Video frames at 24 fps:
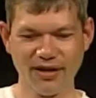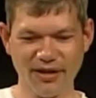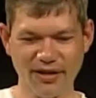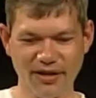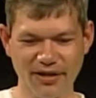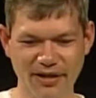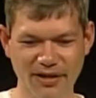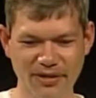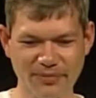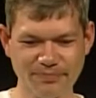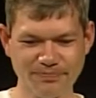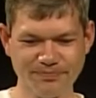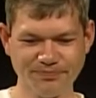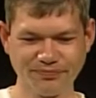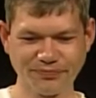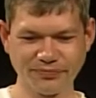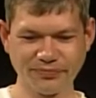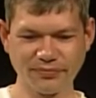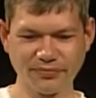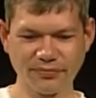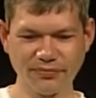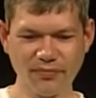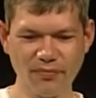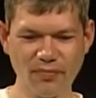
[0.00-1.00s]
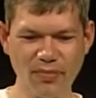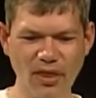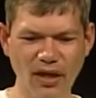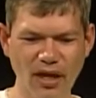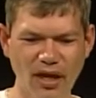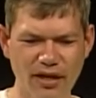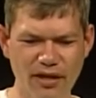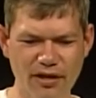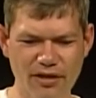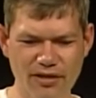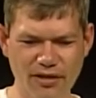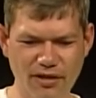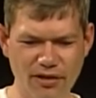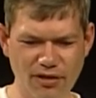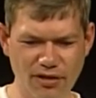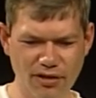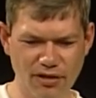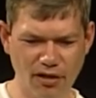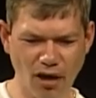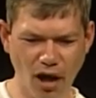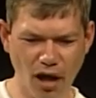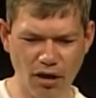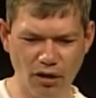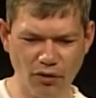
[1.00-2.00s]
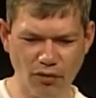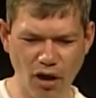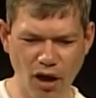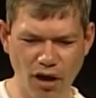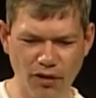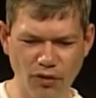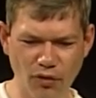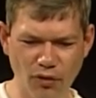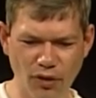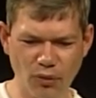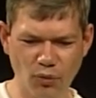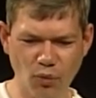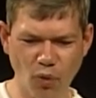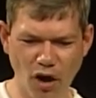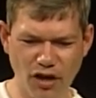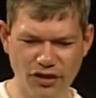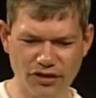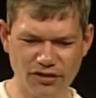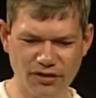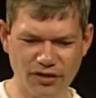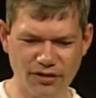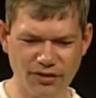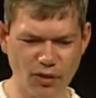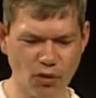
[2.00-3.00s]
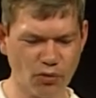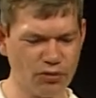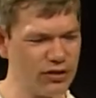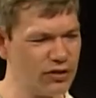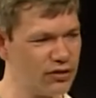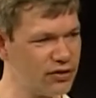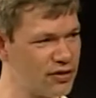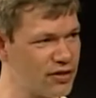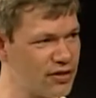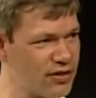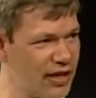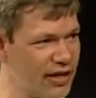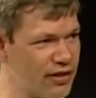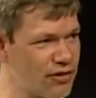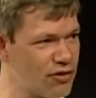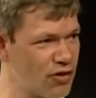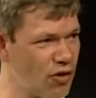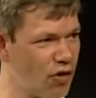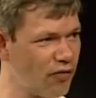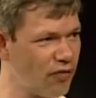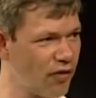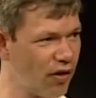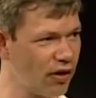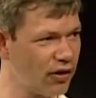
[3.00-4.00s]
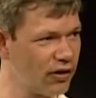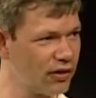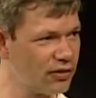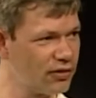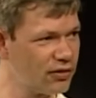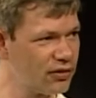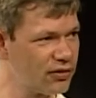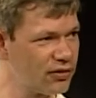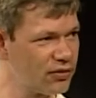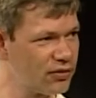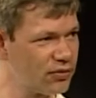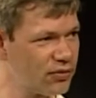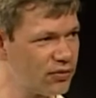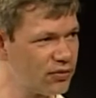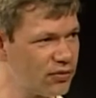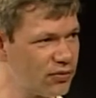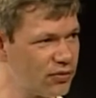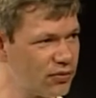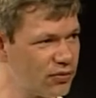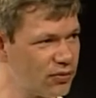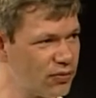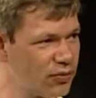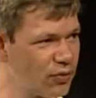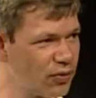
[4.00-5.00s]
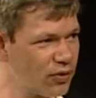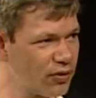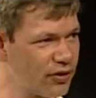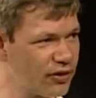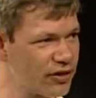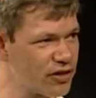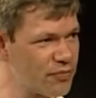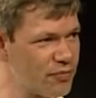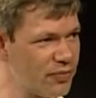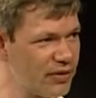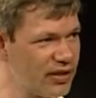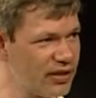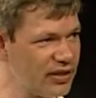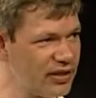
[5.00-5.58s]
Um, is Colorado and Washington the only states so far where it's been?